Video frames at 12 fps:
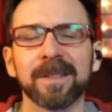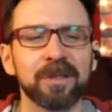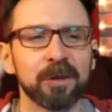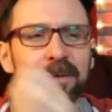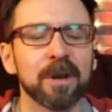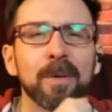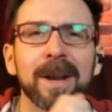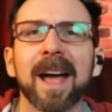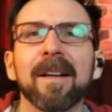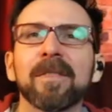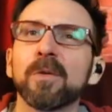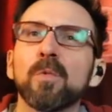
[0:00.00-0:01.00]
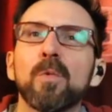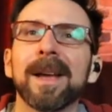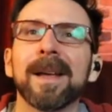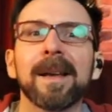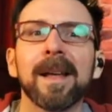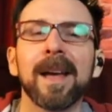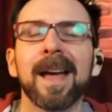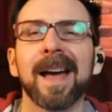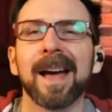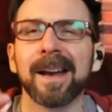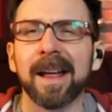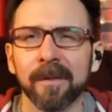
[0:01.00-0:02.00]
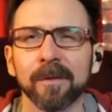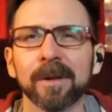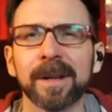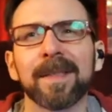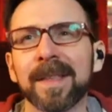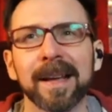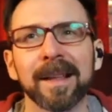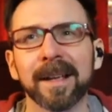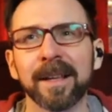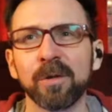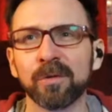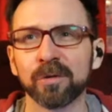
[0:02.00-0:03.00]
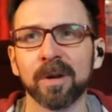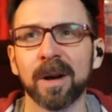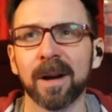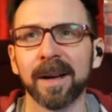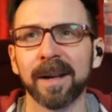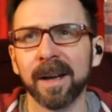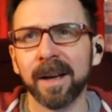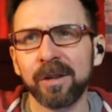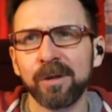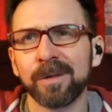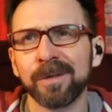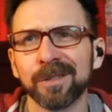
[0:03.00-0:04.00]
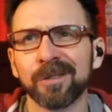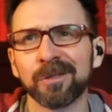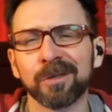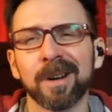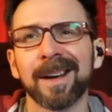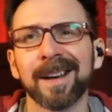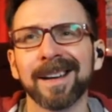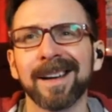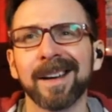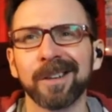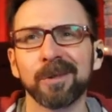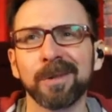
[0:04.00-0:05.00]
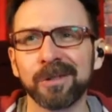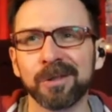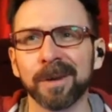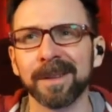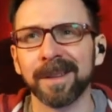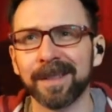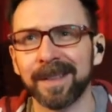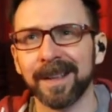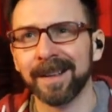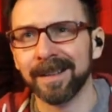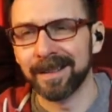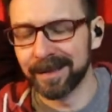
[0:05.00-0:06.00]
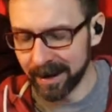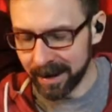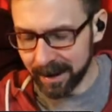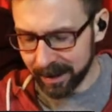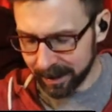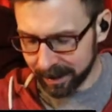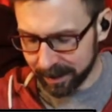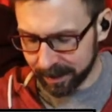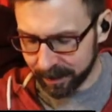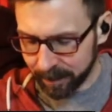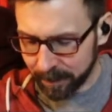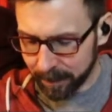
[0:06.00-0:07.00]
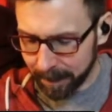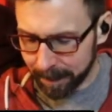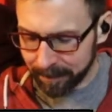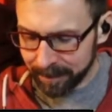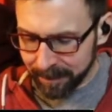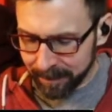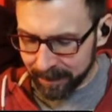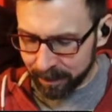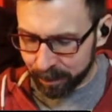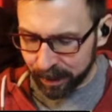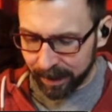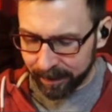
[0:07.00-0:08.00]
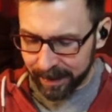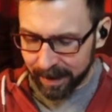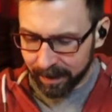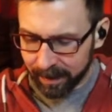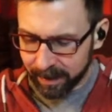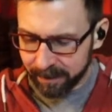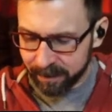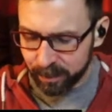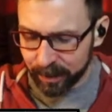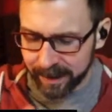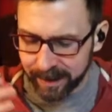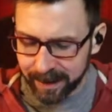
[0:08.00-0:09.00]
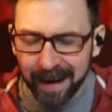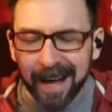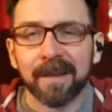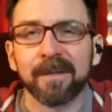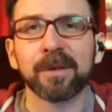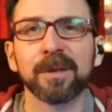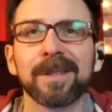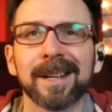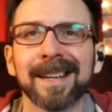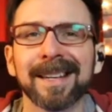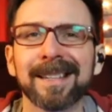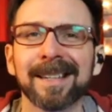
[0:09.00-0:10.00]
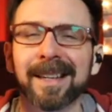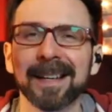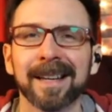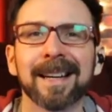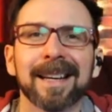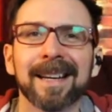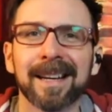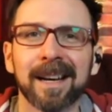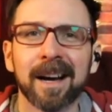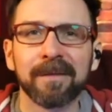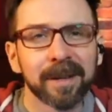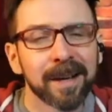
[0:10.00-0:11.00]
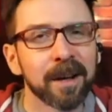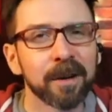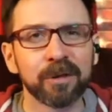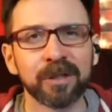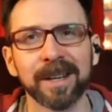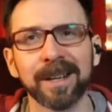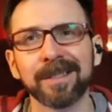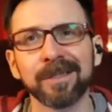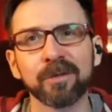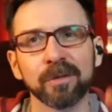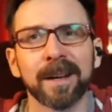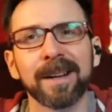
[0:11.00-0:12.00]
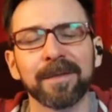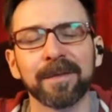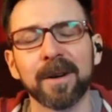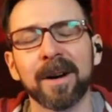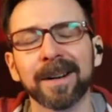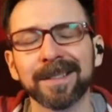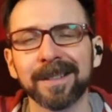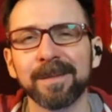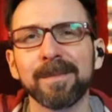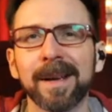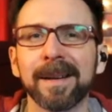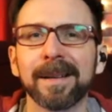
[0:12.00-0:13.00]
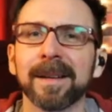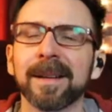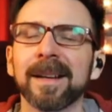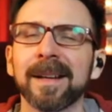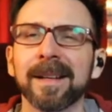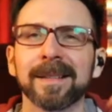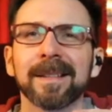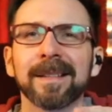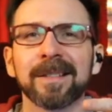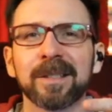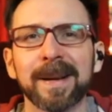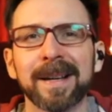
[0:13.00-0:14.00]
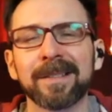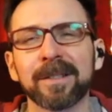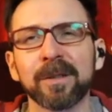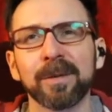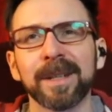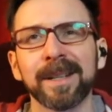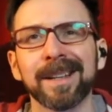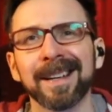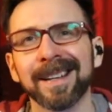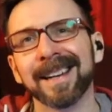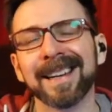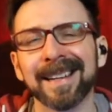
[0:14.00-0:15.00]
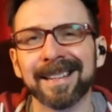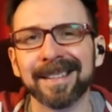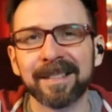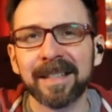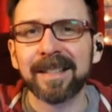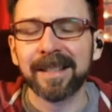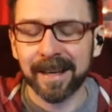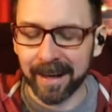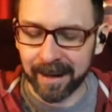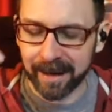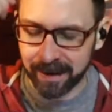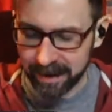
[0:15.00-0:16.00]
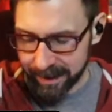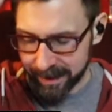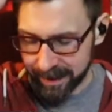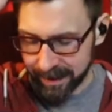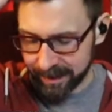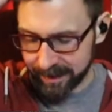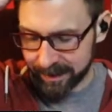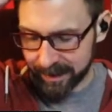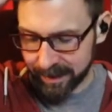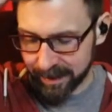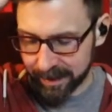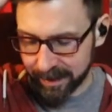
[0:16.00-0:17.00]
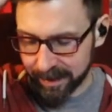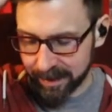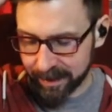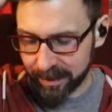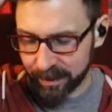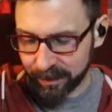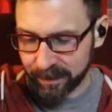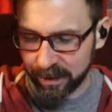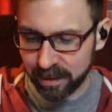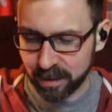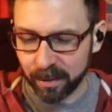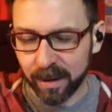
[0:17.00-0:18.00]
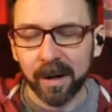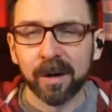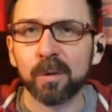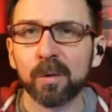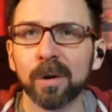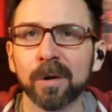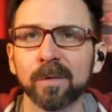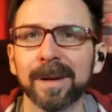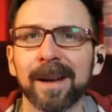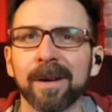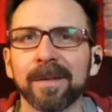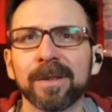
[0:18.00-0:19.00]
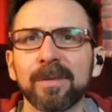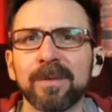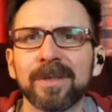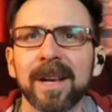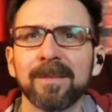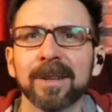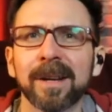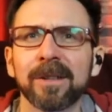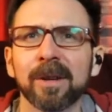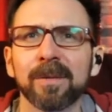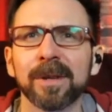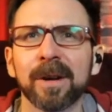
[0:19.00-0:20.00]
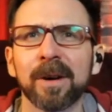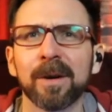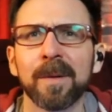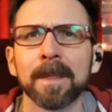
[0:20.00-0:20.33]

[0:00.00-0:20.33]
You don't have to win at everything that you try. You can just try to enjoy the things. But yeah, everybody have a good night. Avocado Shakes and Drake, Fox and Amanda, the Space Goonie, and CTK, and those of you who are around whose names I don't know.